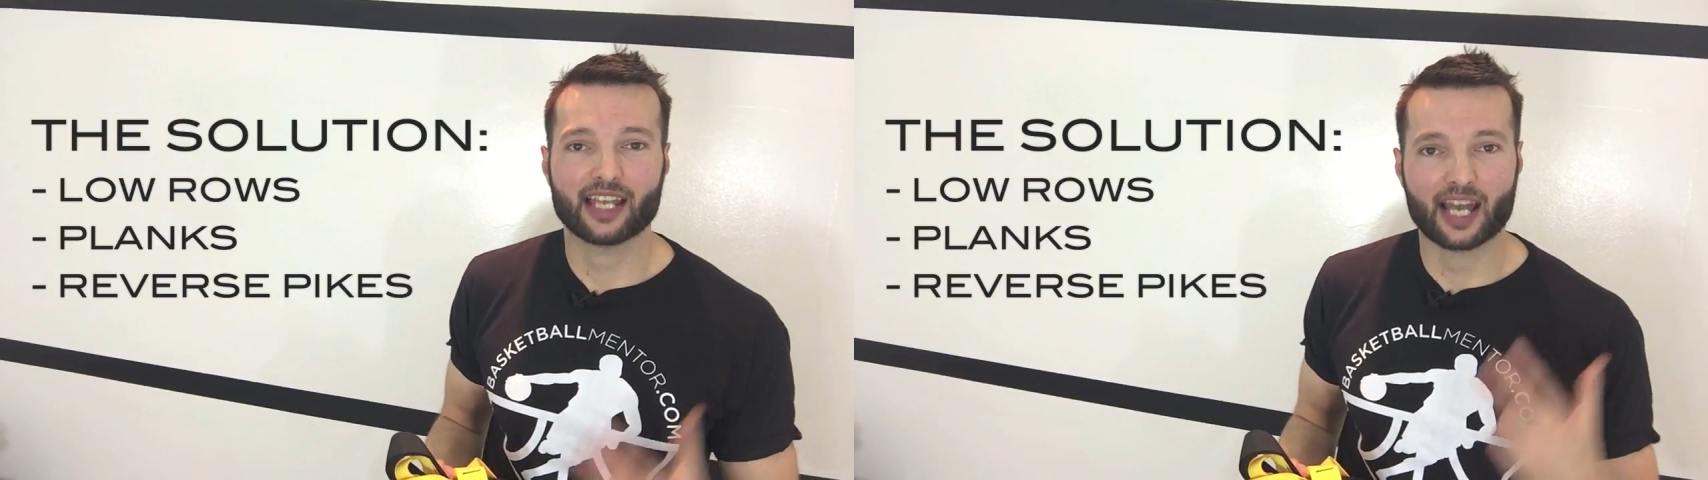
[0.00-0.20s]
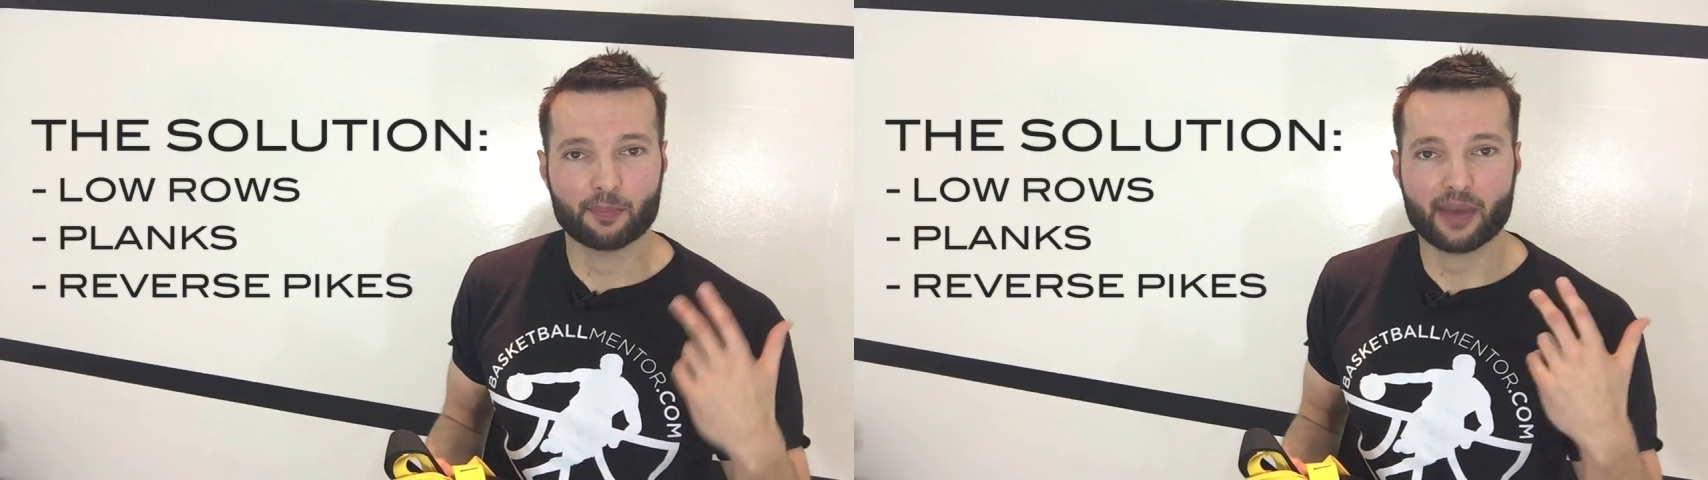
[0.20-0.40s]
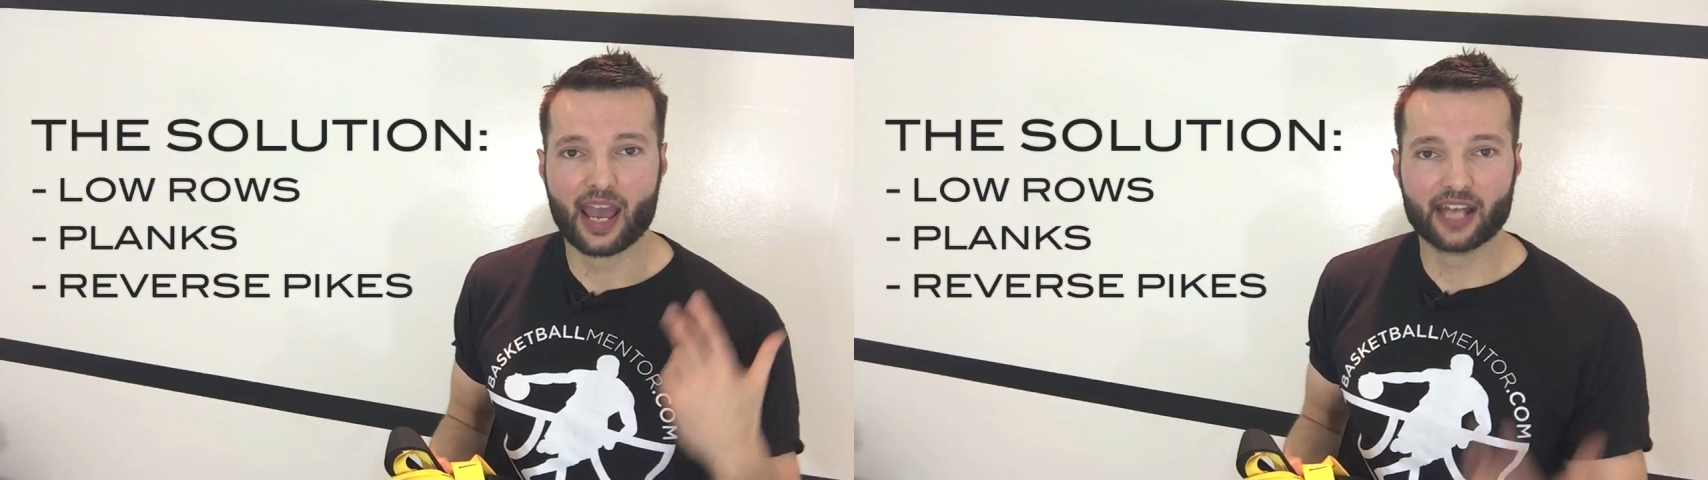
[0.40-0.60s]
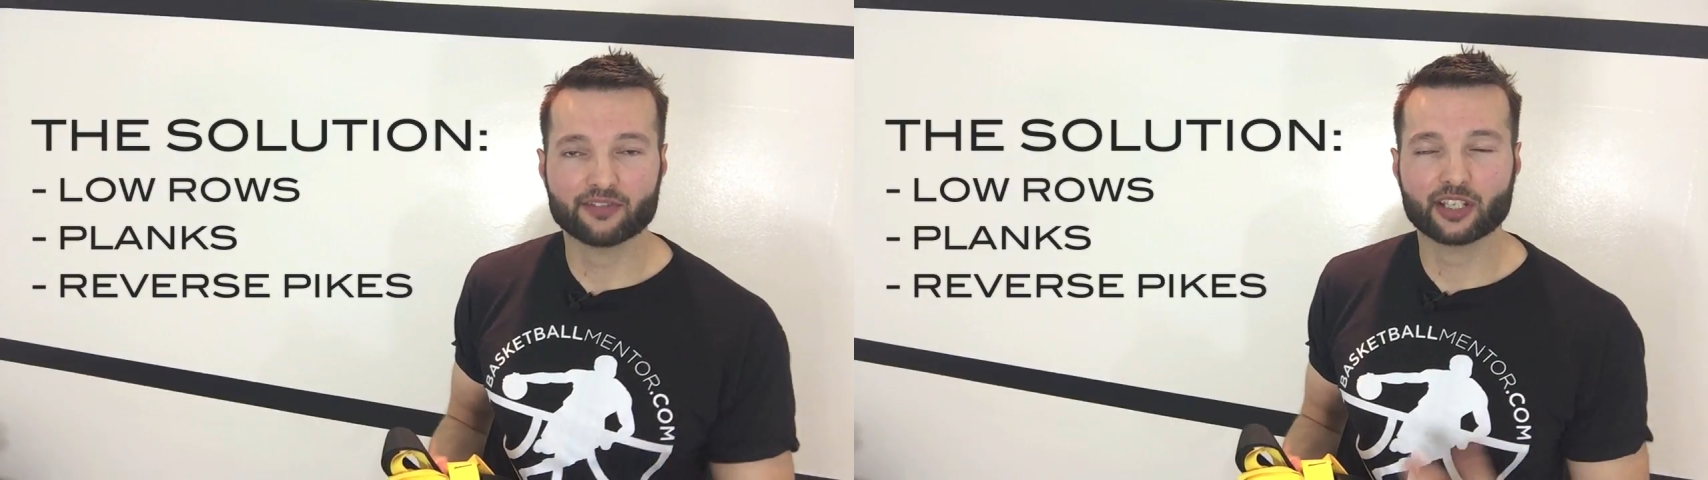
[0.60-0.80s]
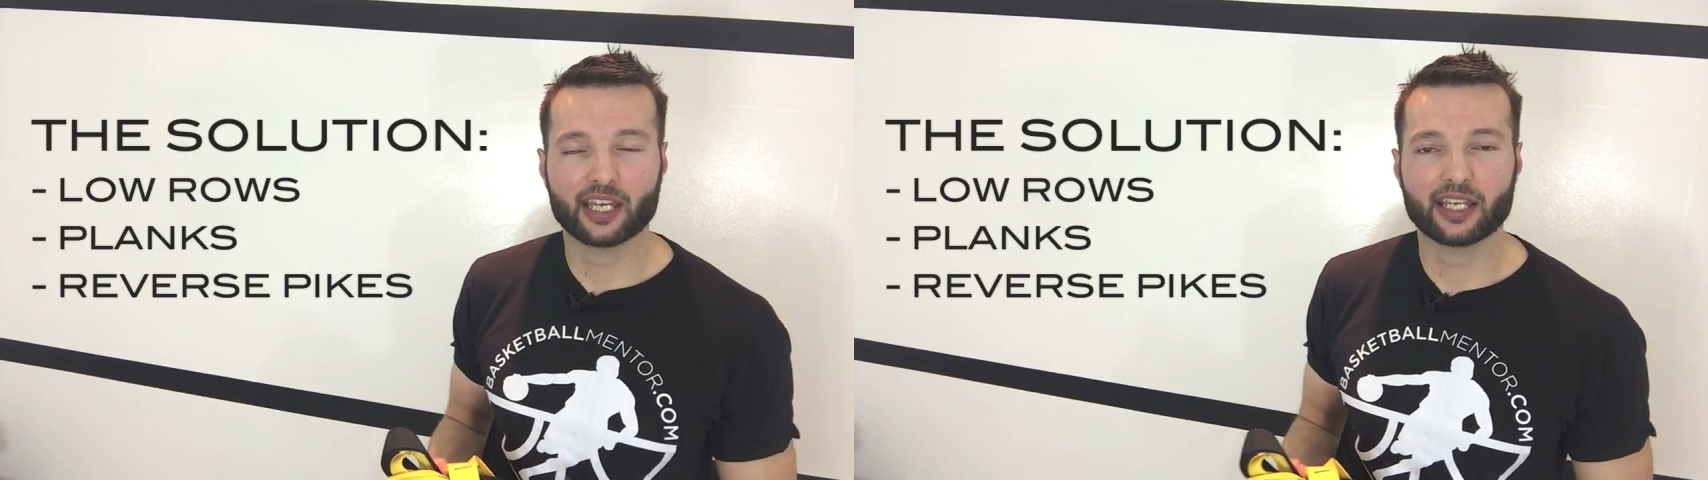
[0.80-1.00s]
that I'm
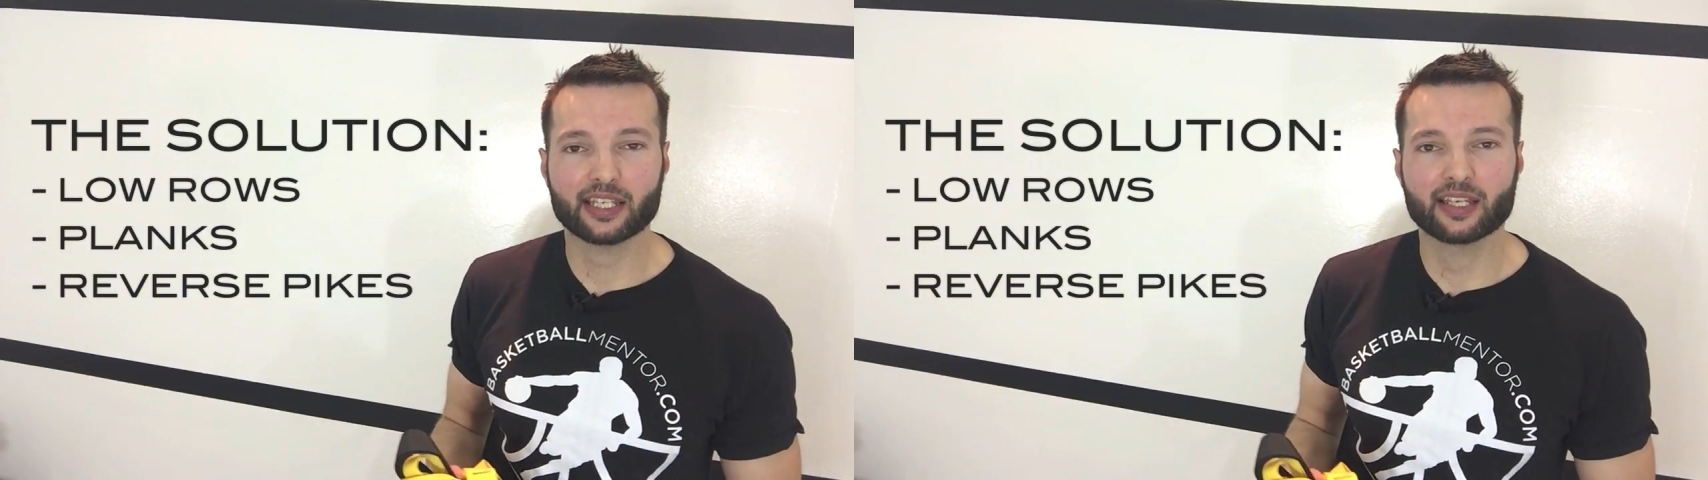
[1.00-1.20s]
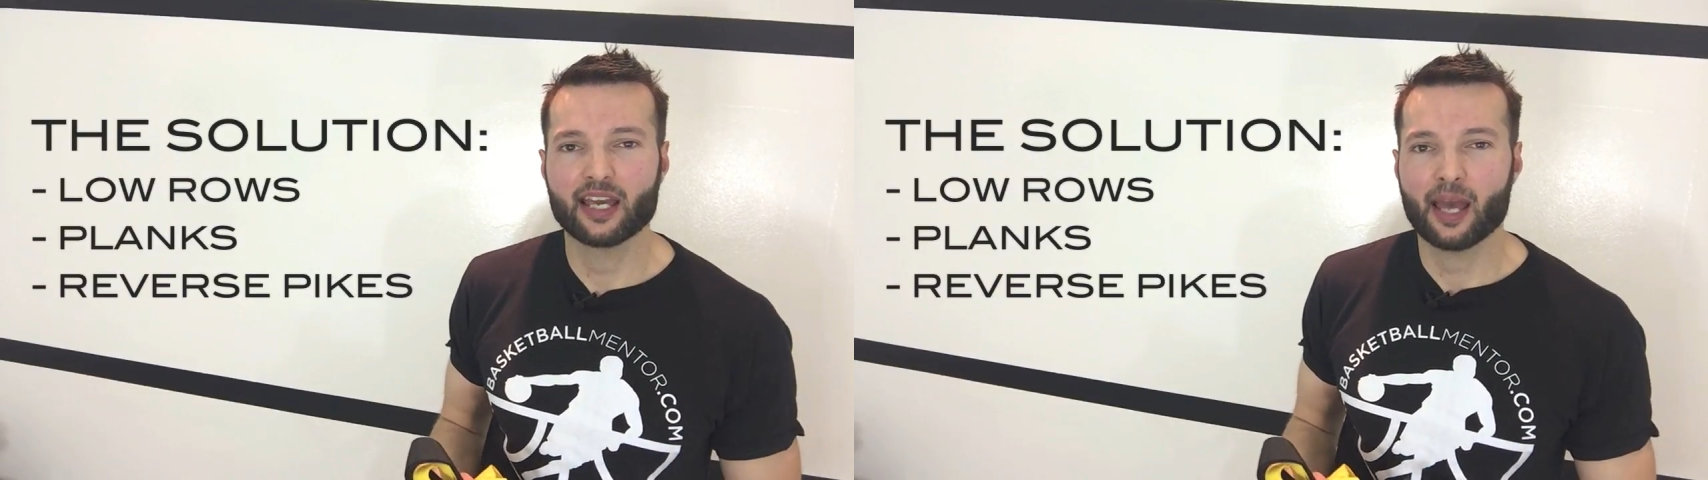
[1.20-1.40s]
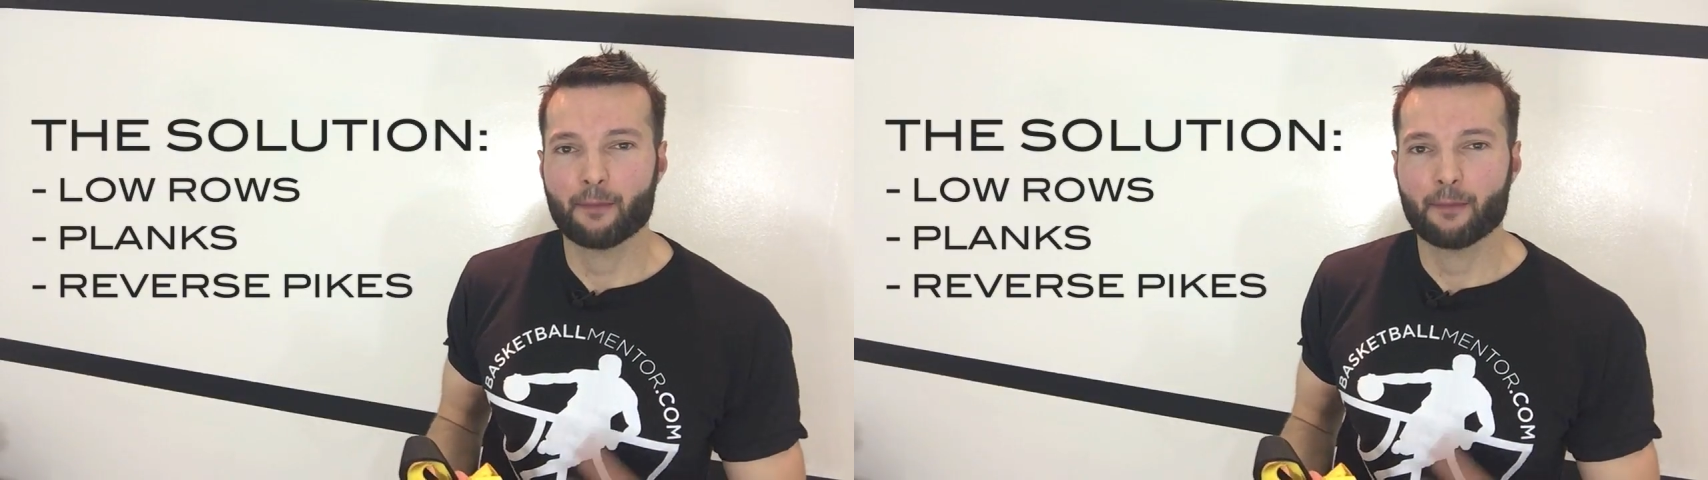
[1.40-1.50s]
advocating